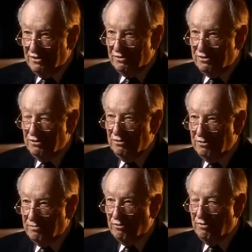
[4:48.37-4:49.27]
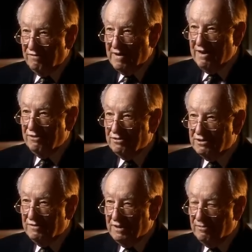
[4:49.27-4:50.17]
to the broad values of
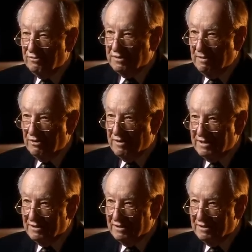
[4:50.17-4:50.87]
a liberal democratic